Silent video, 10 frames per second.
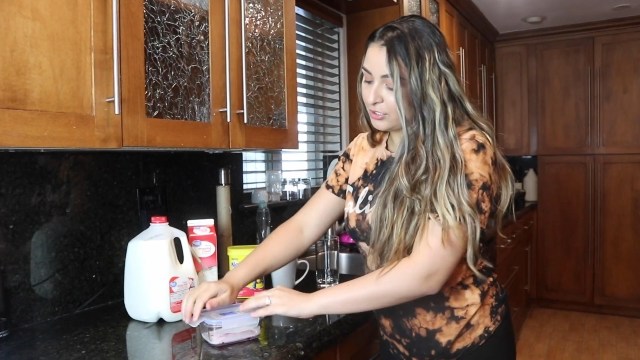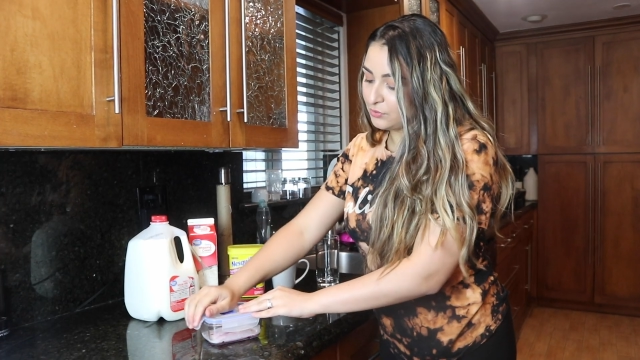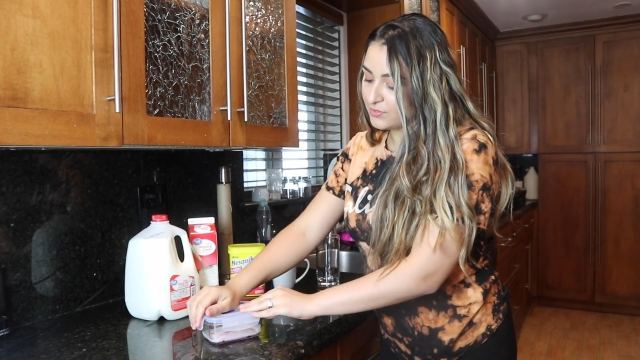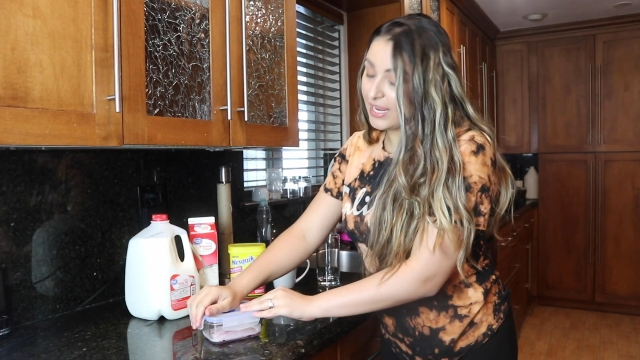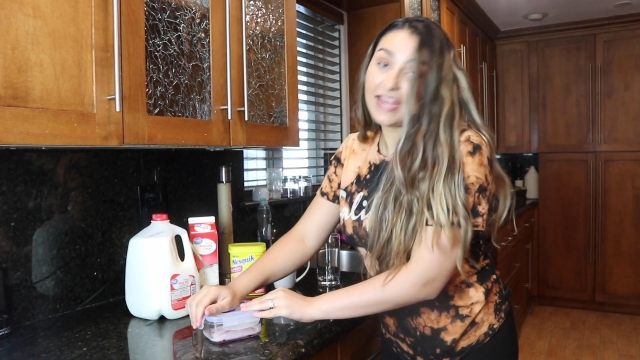
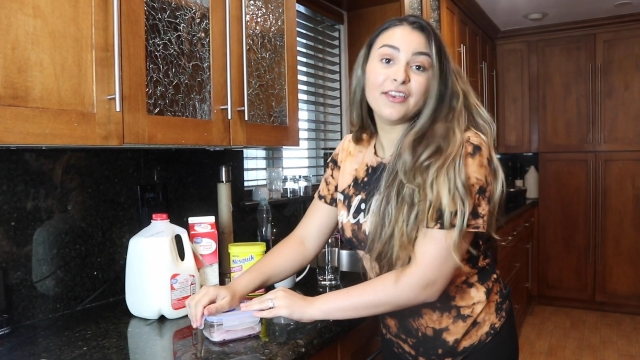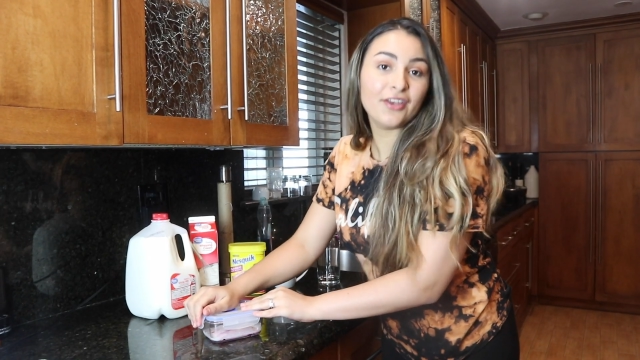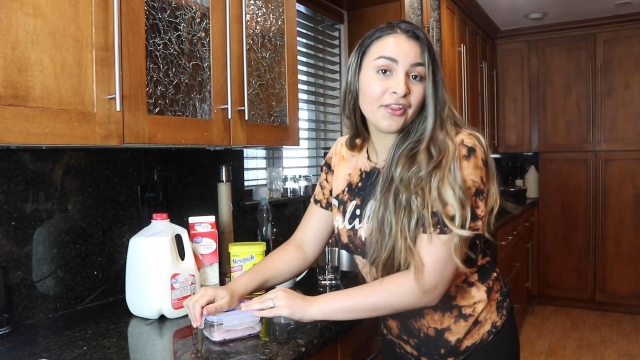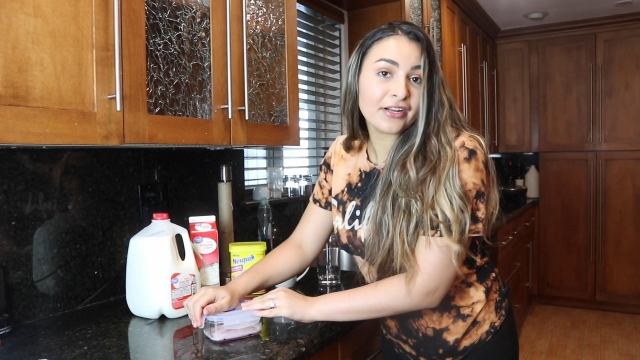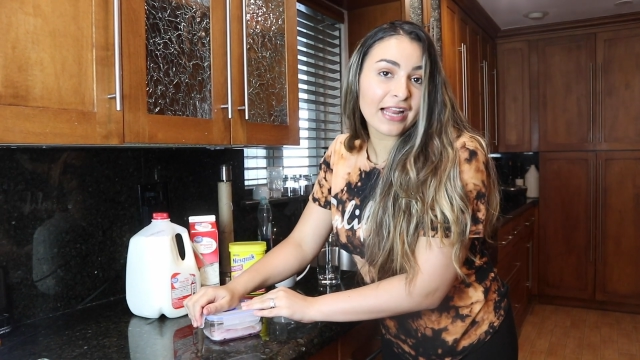use
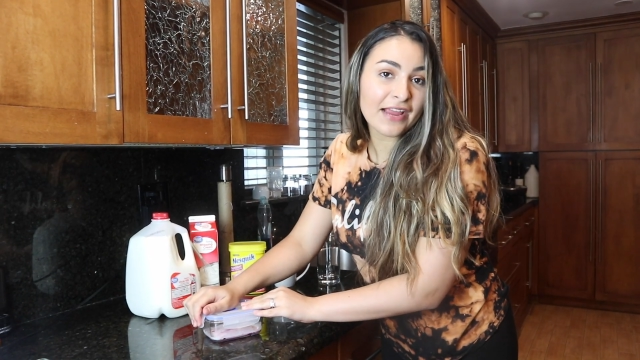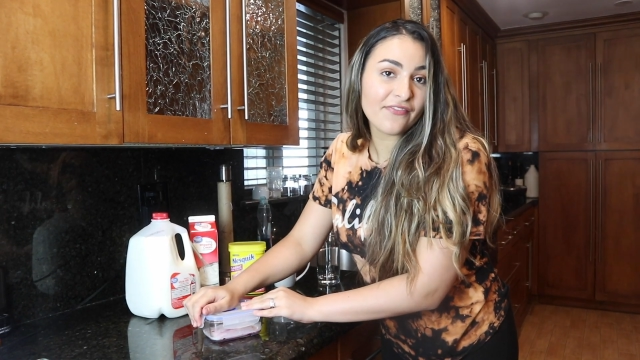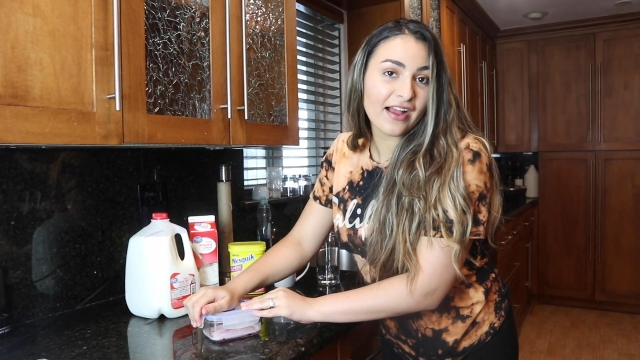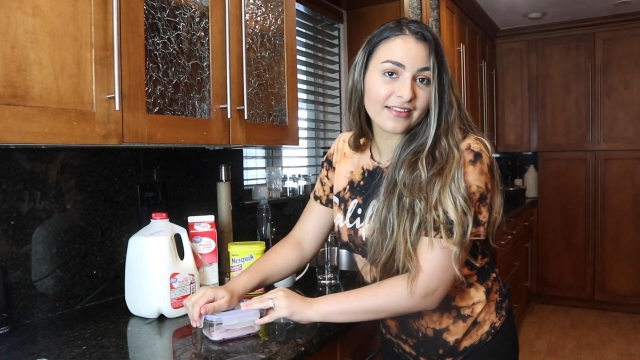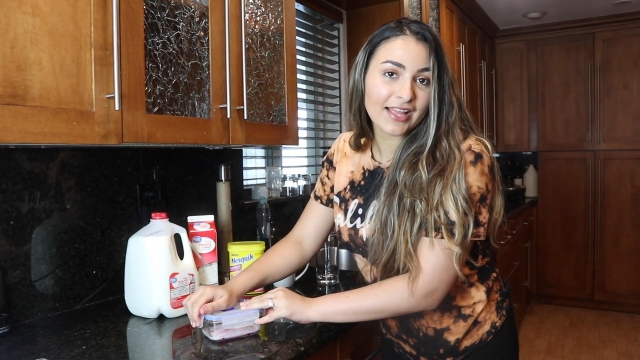another life
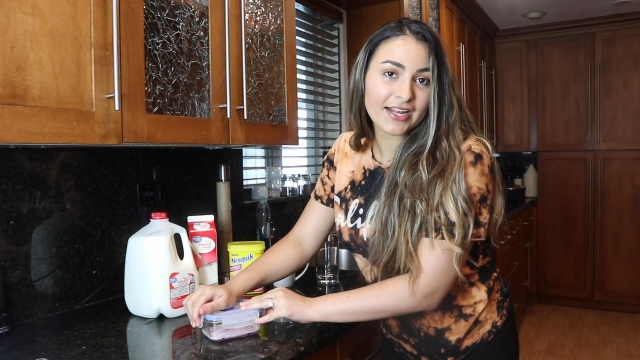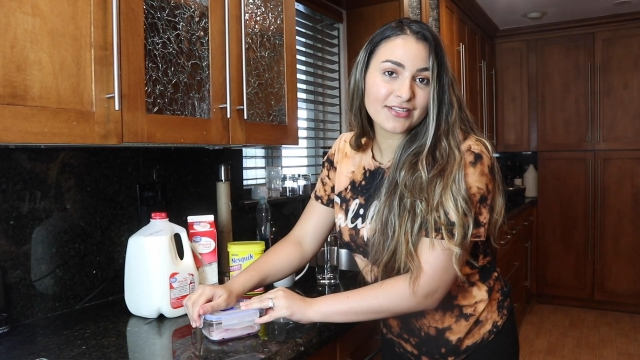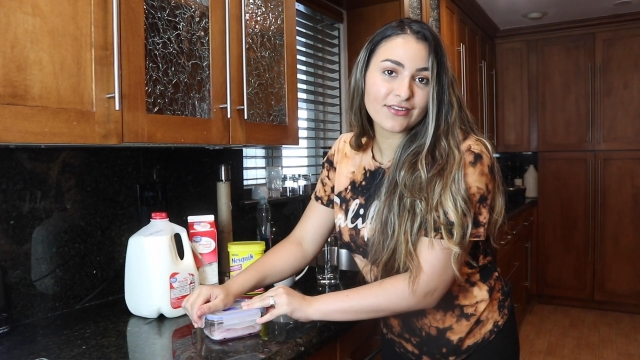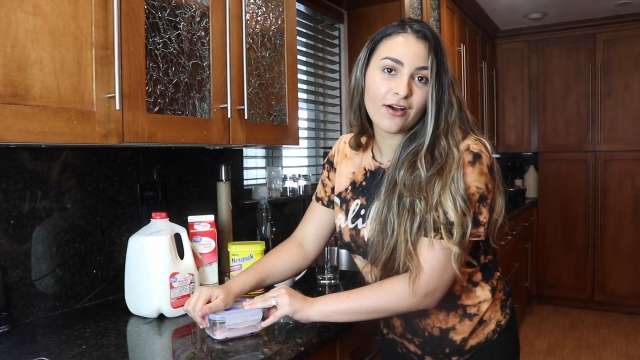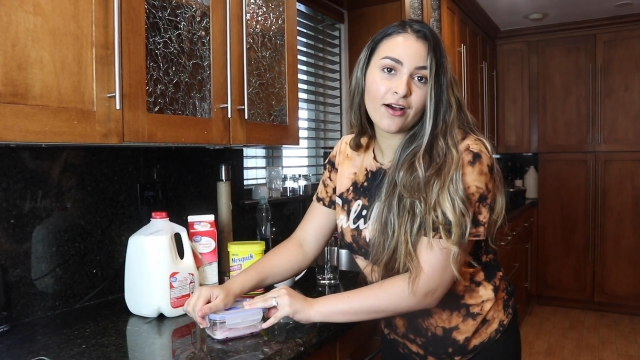hack that I
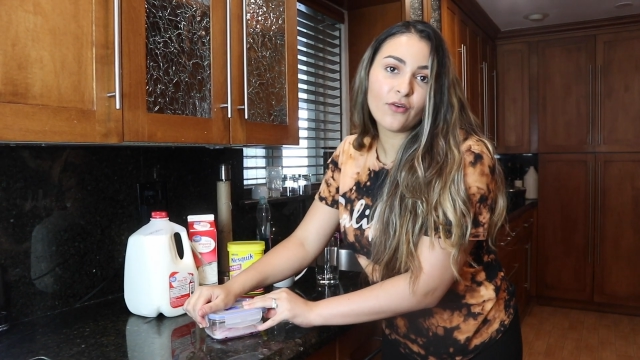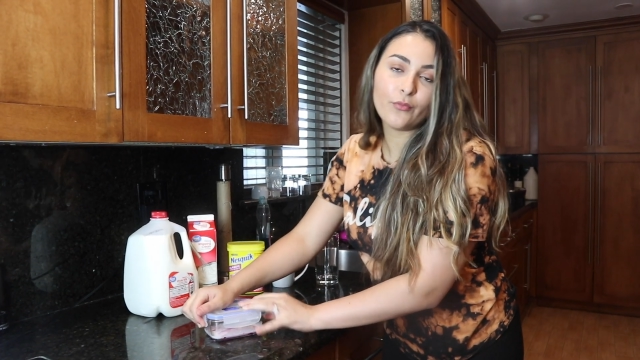saw,